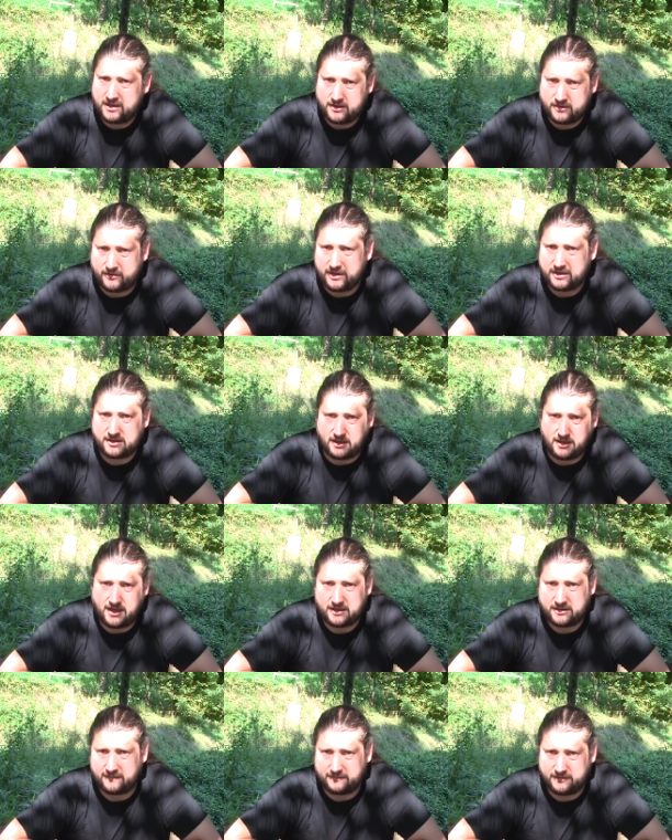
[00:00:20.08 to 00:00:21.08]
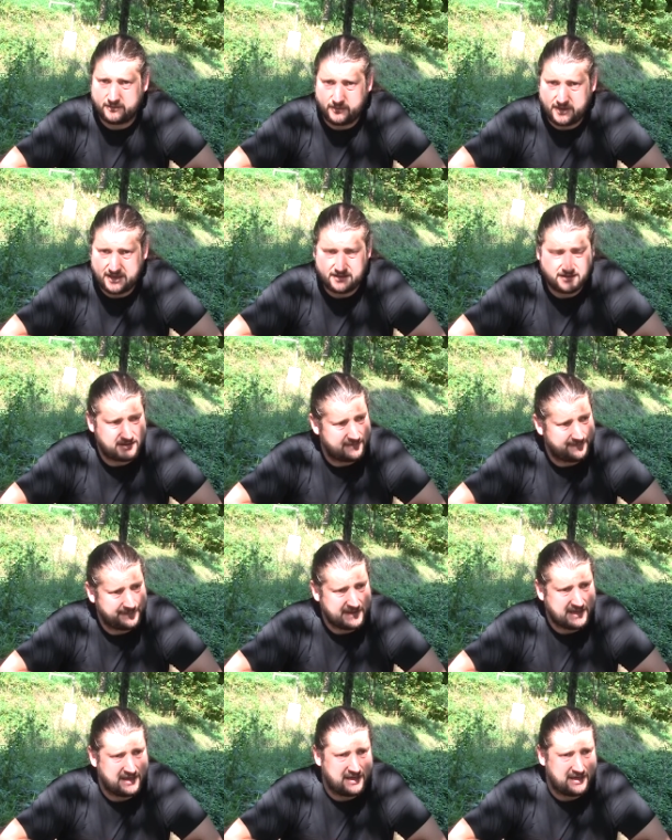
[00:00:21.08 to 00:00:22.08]
quite a lot of demand.
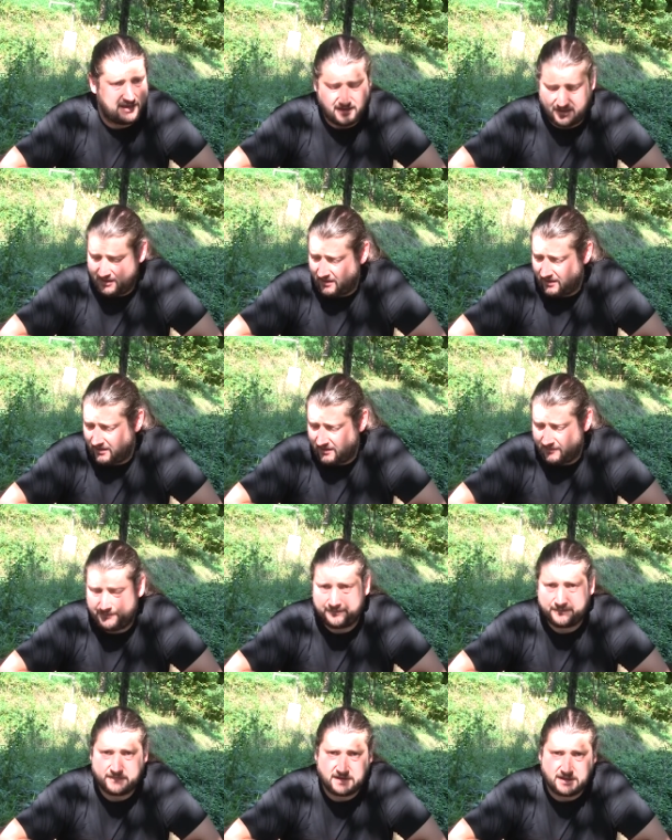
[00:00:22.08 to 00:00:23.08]
Um,